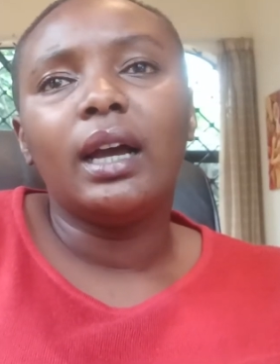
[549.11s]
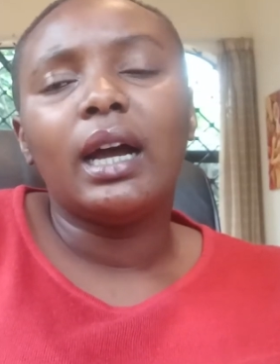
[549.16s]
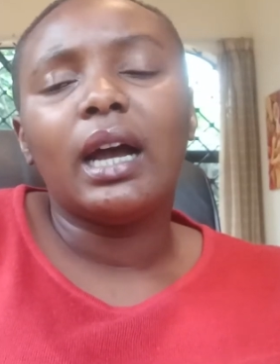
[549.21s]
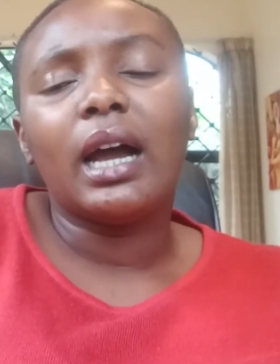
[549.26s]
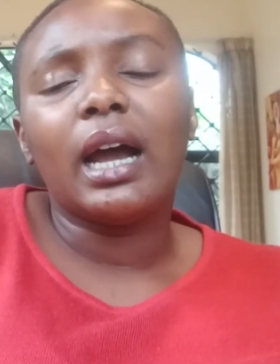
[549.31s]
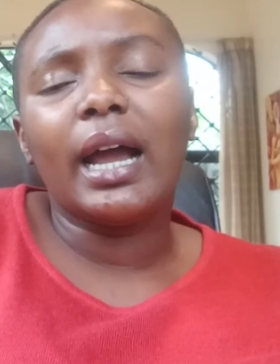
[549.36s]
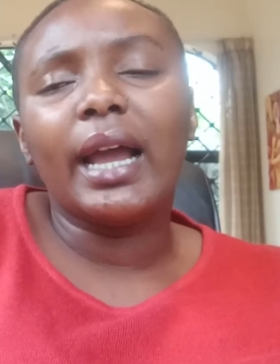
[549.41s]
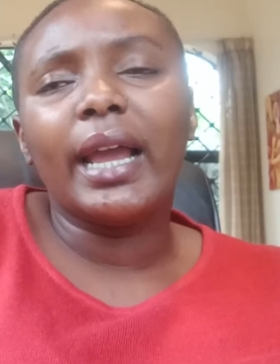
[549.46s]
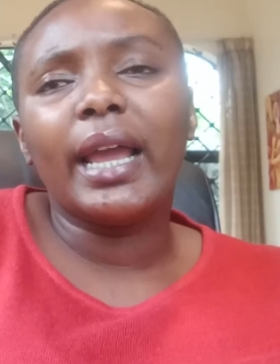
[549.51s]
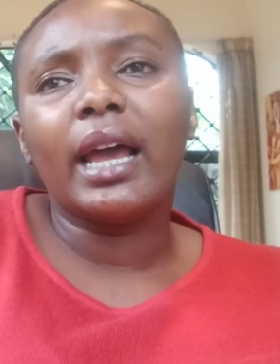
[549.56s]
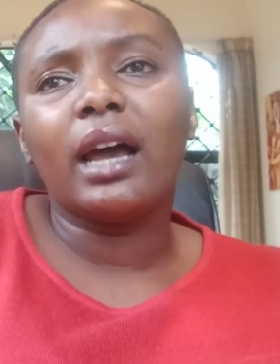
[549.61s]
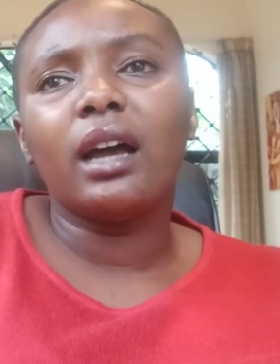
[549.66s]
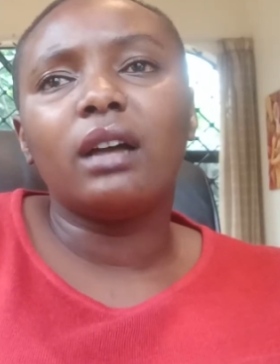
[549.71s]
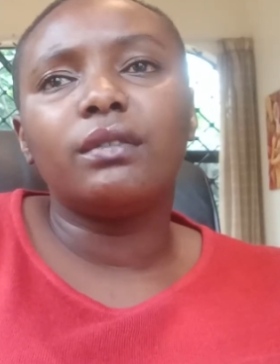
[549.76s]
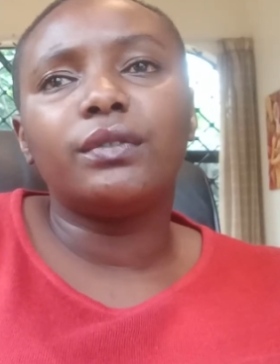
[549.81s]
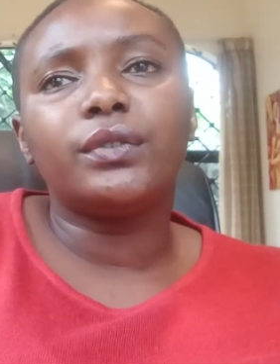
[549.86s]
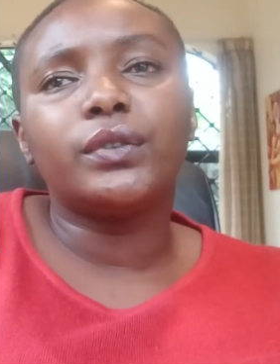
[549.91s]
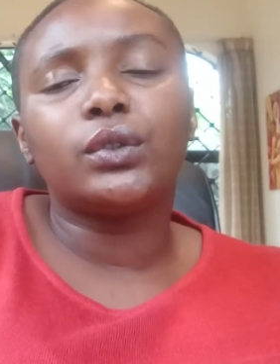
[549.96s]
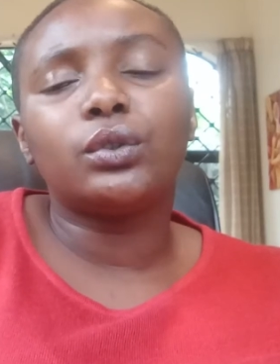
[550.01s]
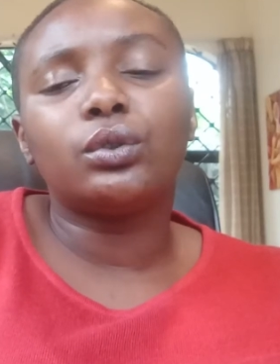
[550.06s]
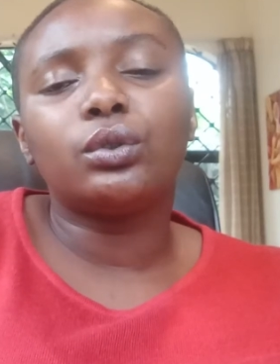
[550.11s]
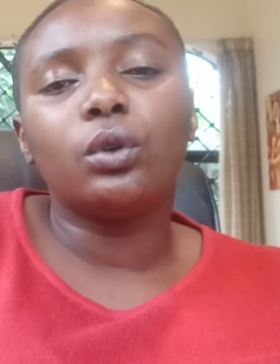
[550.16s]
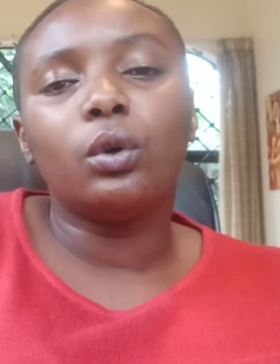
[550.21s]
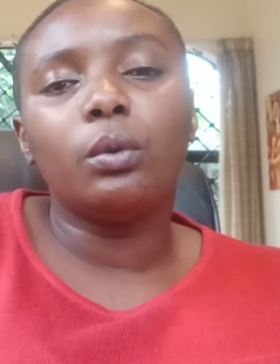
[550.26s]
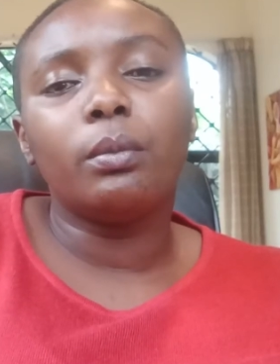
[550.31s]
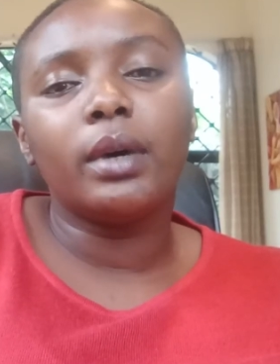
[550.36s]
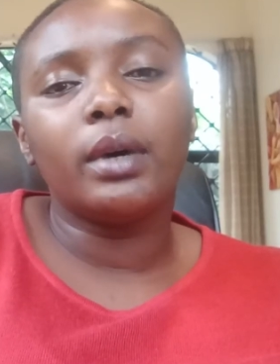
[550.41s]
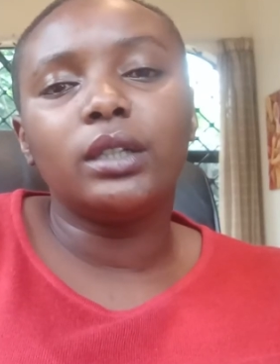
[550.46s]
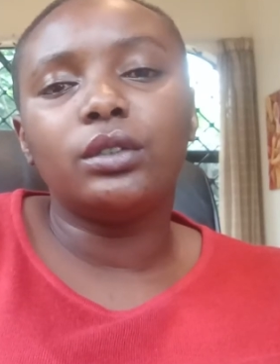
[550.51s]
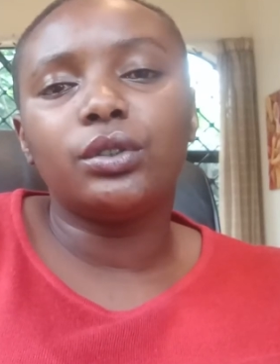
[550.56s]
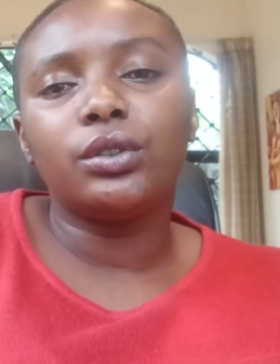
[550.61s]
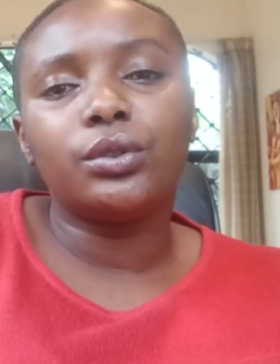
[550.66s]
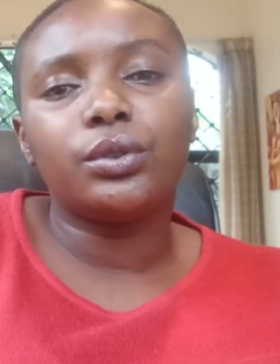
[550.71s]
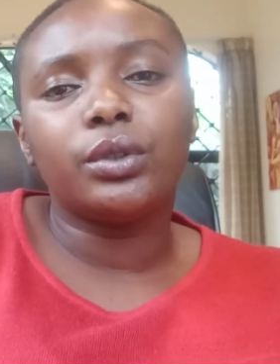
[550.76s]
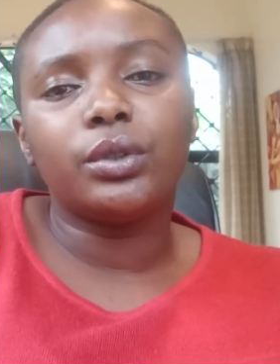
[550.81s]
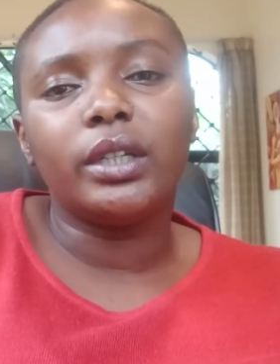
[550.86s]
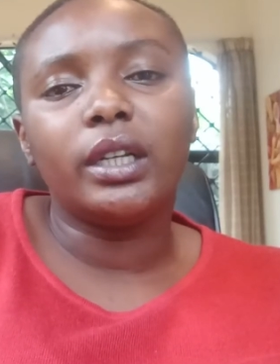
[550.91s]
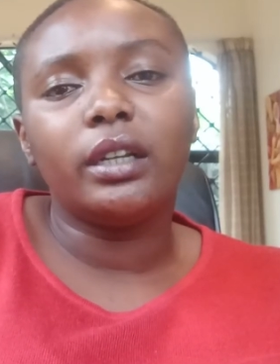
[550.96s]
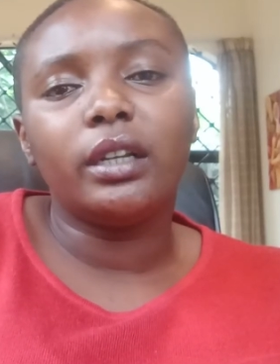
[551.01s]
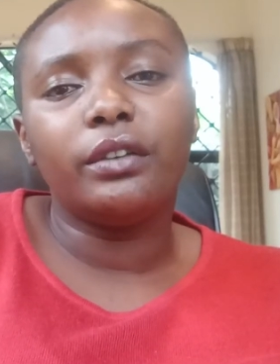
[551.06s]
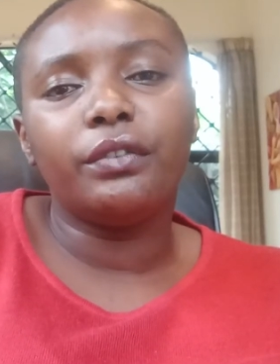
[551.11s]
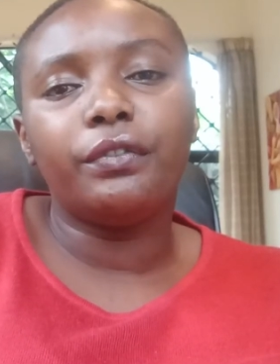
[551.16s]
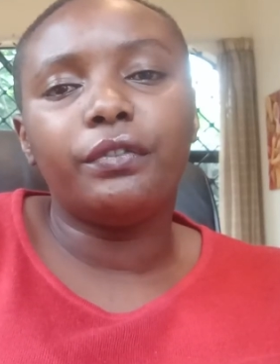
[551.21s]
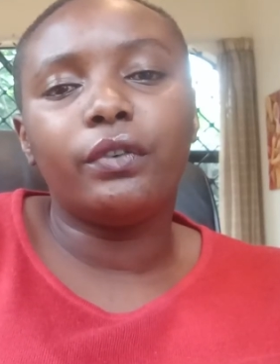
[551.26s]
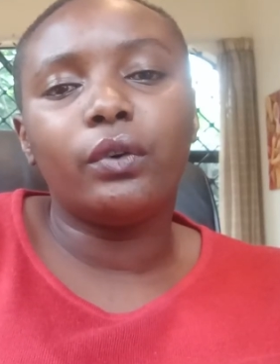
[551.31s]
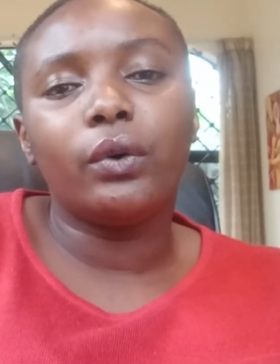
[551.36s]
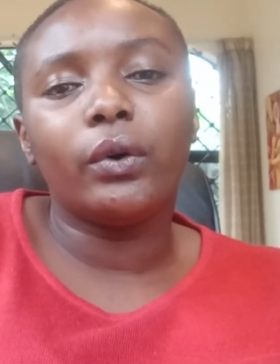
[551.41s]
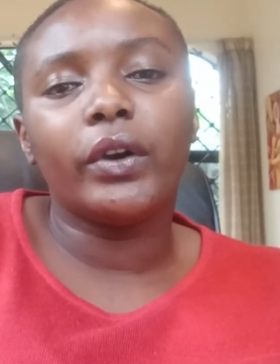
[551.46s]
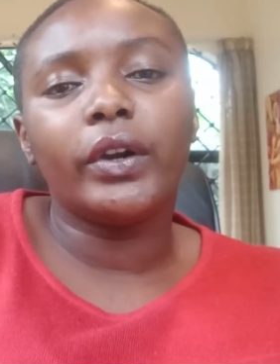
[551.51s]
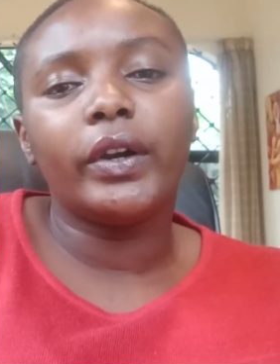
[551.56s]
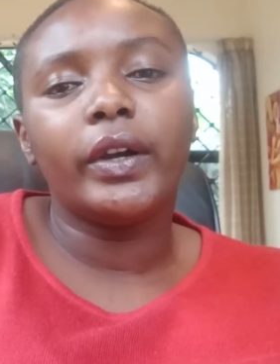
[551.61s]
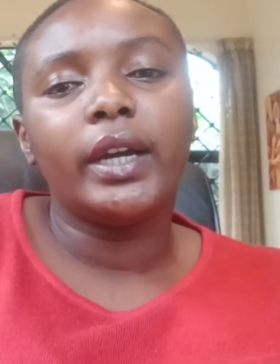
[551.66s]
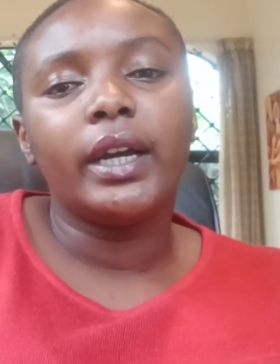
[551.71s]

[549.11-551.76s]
I have so much to live for.